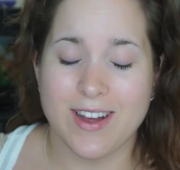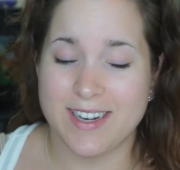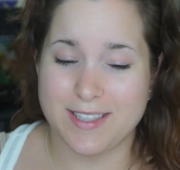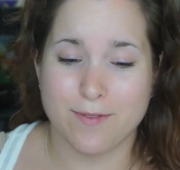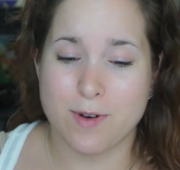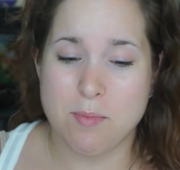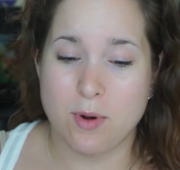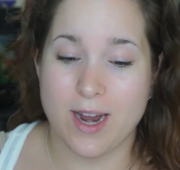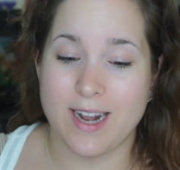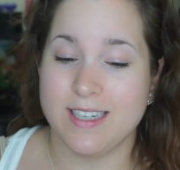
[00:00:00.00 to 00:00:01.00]
on a different
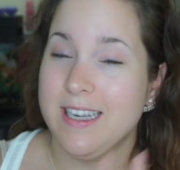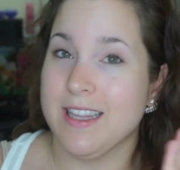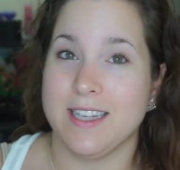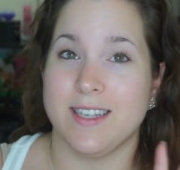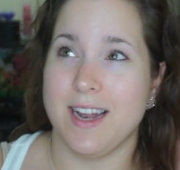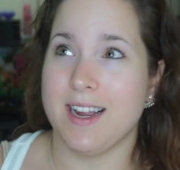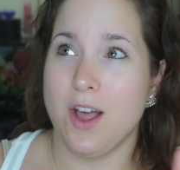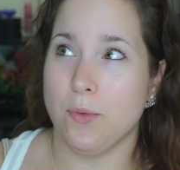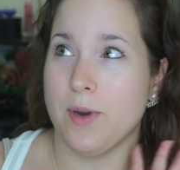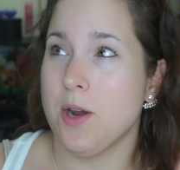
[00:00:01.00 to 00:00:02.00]
brand that said I
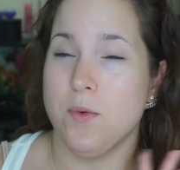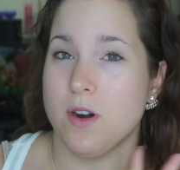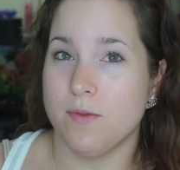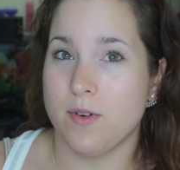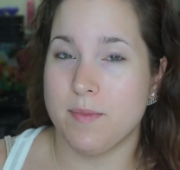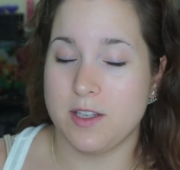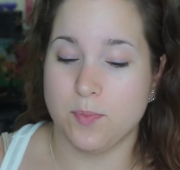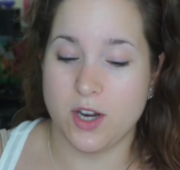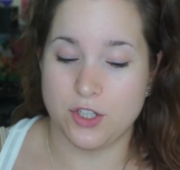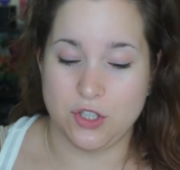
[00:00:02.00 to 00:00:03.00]
got a ringworm from these
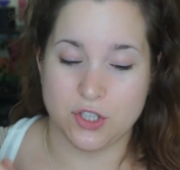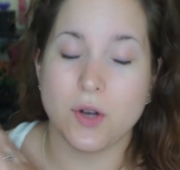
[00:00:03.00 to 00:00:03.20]
brushes.